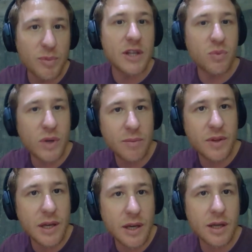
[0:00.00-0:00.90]
we meet
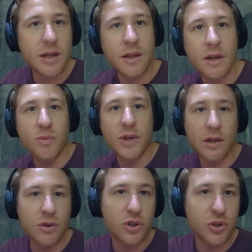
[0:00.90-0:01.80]
when I'm there
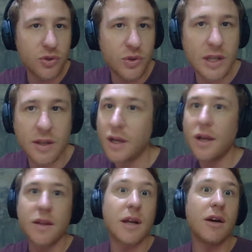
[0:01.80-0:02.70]
and we can go shoot
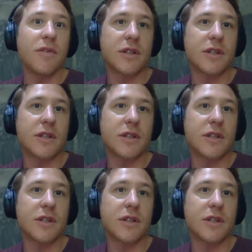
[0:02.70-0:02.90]
together?